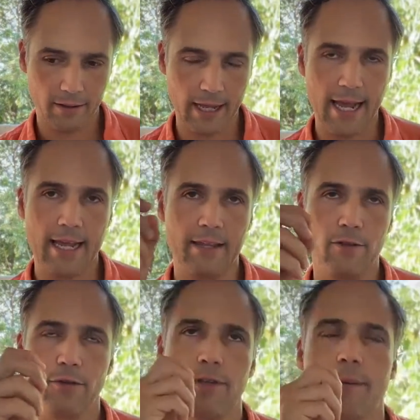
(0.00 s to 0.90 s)
they
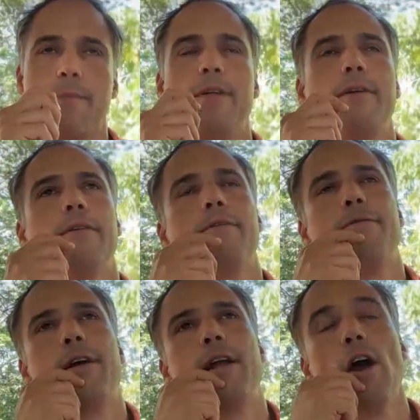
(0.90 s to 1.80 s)
do something
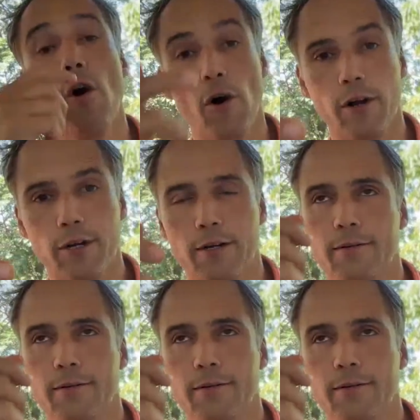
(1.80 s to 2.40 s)
very odd.